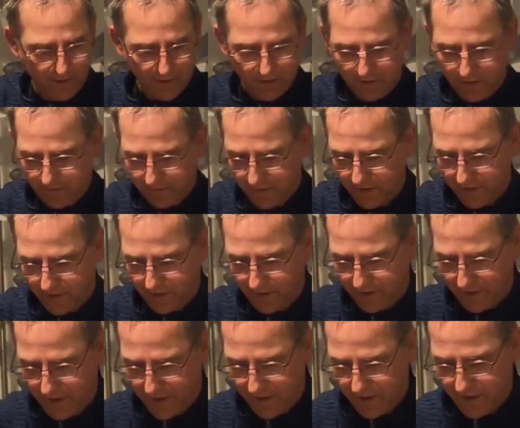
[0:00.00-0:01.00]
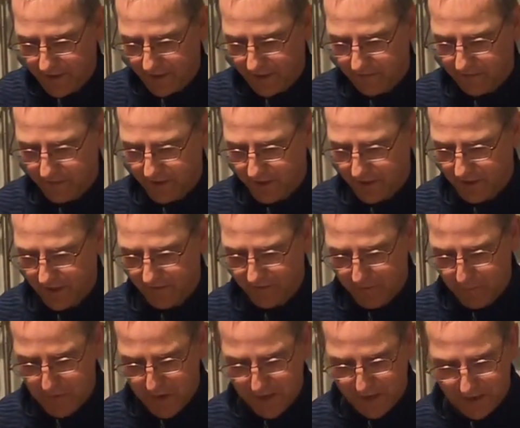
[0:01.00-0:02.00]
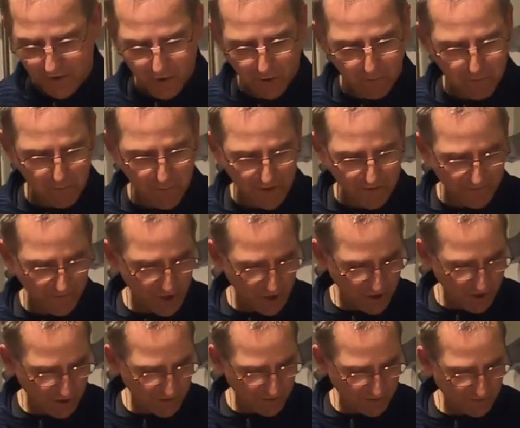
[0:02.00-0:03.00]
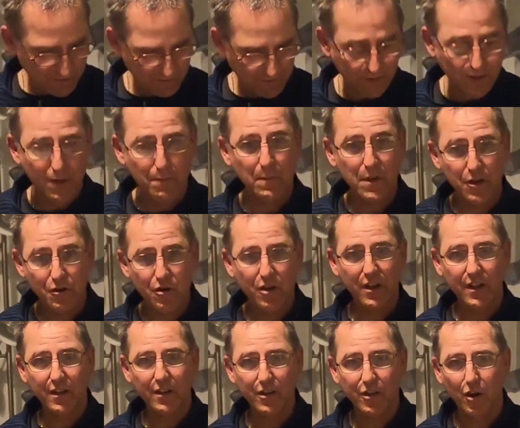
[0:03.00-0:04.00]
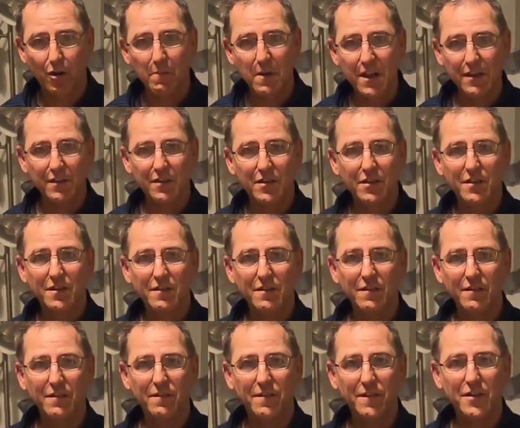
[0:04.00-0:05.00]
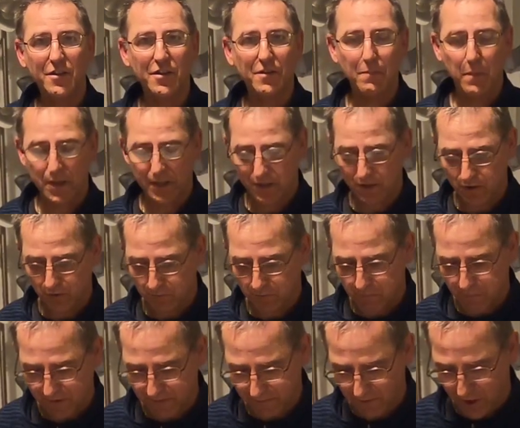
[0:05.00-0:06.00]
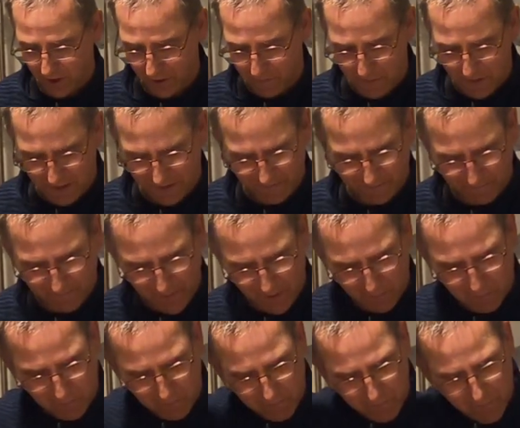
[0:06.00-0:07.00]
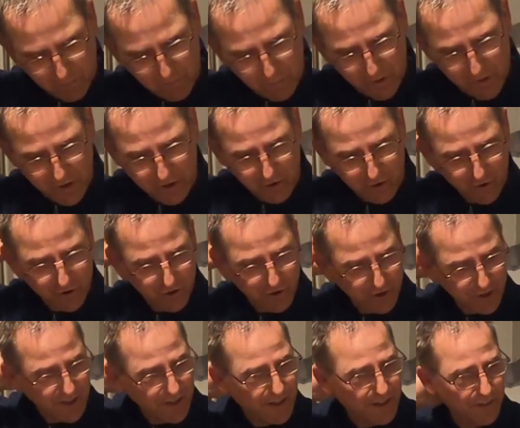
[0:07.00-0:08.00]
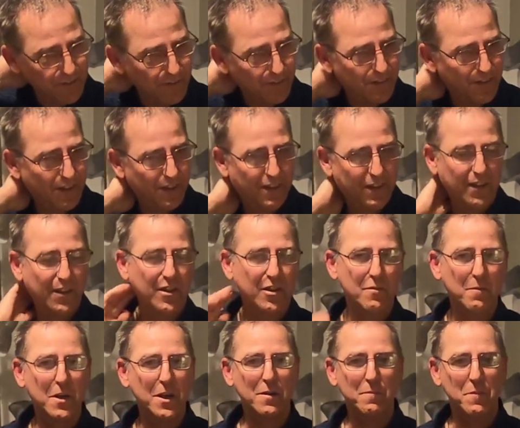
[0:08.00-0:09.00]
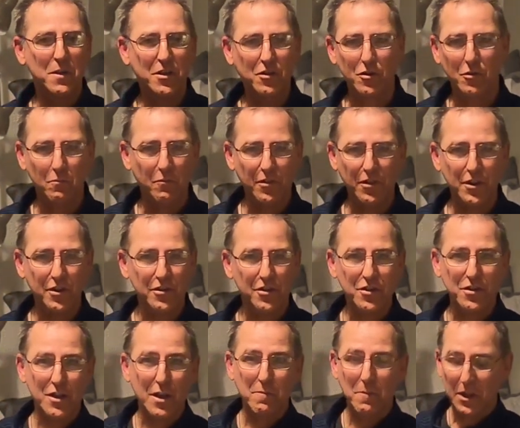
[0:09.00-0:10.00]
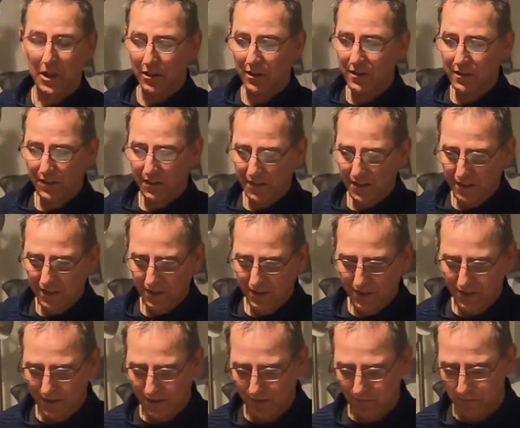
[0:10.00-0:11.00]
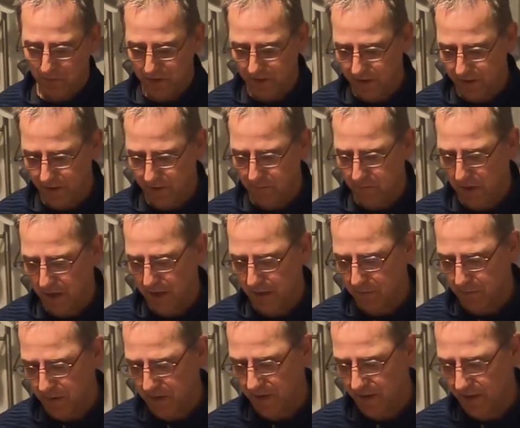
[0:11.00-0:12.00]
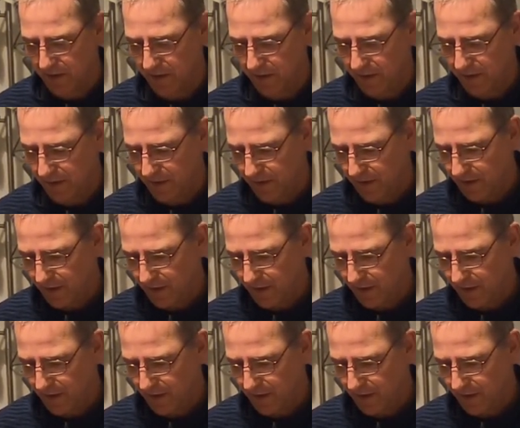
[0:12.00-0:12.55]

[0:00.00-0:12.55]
And if it's never been done before, let me know in comments if it's been done before, but I'm pretty sure it hasn't. There might be something similar, but it might be